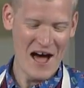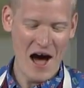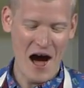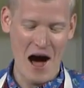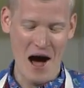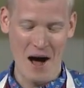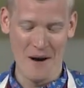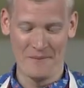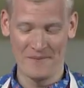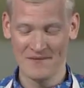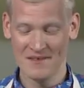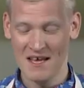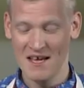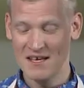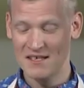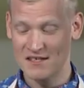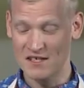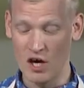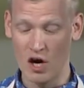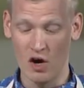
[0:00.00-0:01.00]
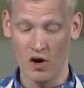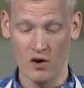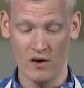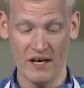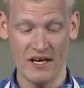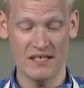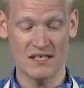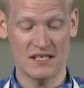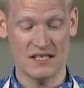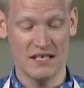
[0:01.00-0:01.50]
OK? So
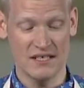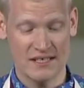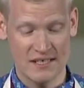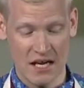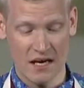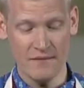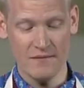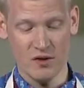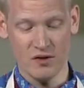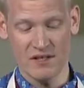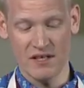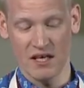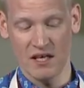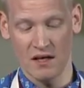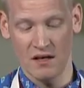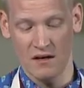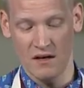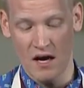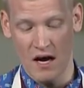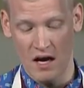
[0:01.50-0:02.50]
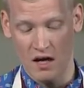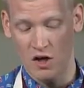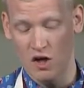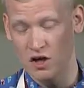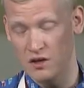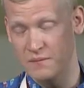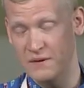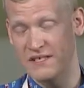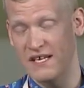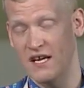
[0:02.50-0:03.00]
it's, instead of using
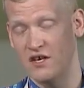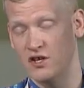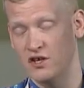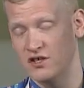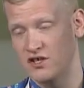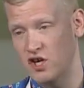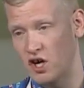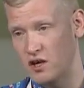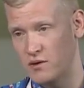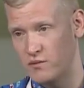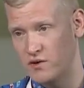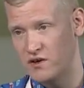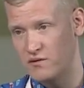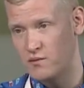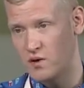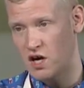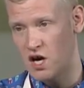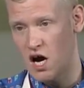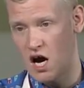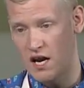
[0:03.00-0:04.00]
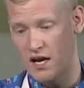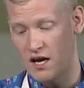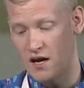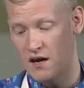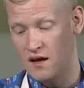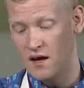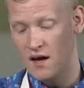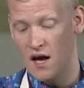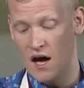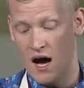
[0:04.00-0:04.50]
cooked potato, you're starting with ricotta.
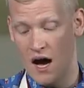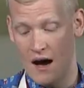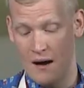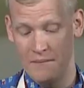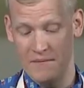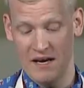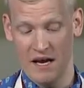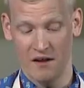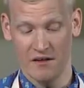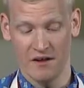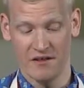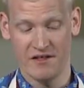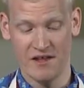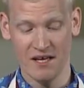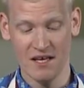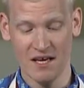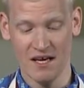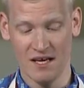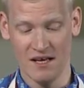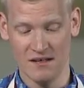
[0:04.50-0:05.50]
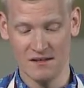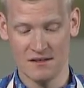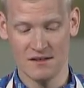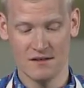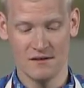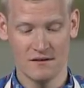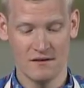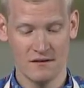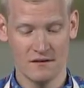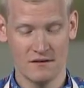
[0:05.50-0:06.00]
Now, the thing is,
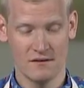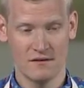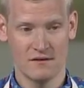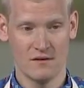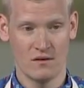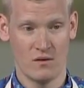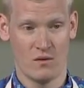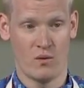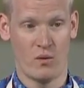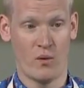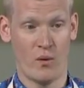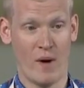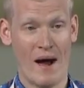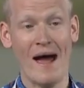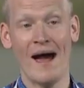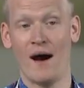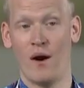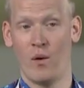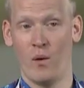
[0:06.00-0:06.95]
wow.